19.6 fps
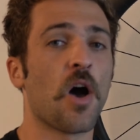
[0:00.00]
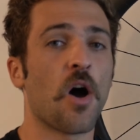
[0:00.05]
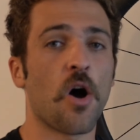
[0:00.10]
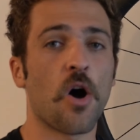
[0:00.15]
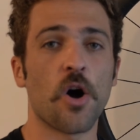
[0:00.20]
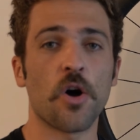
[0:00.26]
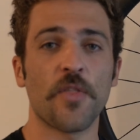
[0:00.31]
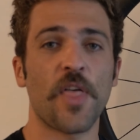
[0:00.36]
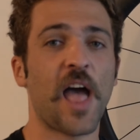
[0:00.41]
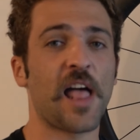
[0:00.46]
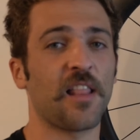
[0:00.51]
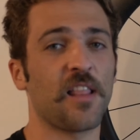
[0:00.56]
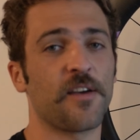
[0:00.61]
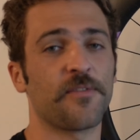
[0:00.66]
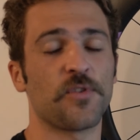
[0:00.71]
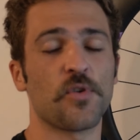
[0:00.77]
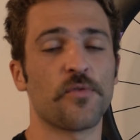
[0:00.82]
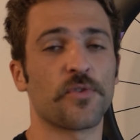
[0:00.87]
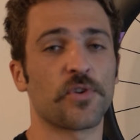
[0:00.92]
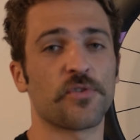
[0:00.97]
all that
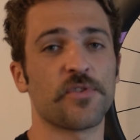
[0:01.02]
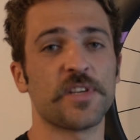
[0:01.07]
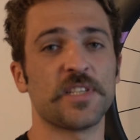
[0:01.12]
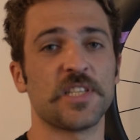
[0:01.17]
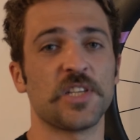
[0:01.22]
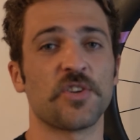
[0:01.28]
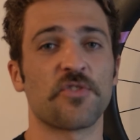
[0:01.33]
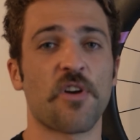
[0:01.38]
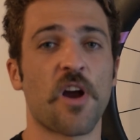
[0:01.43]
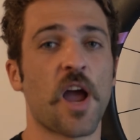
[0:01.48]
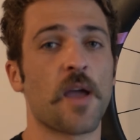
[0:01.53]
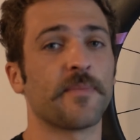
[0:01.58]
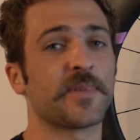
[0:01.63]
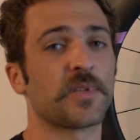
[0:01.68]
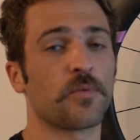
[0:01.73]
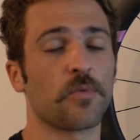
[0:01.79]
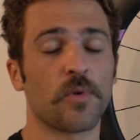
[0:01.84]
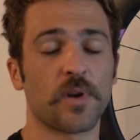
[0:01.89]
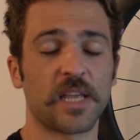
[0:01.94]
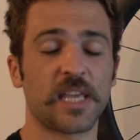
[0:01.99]
leftover grease and grime.
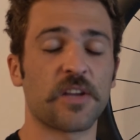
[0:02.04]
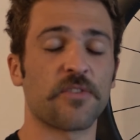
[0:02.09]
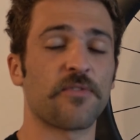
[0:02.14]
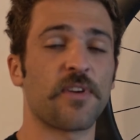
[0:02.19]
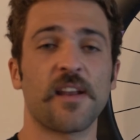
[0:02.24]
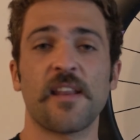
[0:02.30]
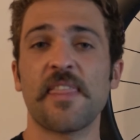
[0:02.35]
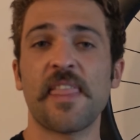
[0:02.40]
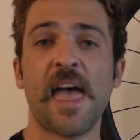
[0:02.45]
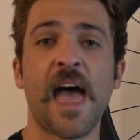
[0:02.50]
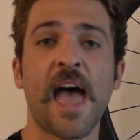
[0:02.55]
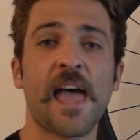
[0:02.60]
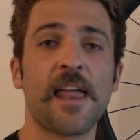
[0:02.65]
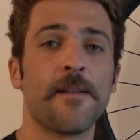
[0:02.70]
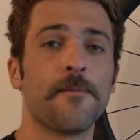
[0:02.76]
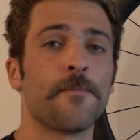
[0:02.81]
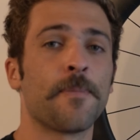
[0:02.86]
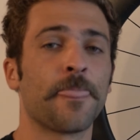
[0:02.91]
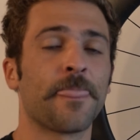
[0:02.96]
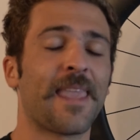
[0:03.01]
So we wanna get rid of
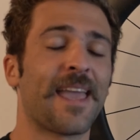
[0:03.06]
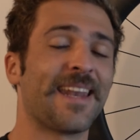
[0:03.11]
that.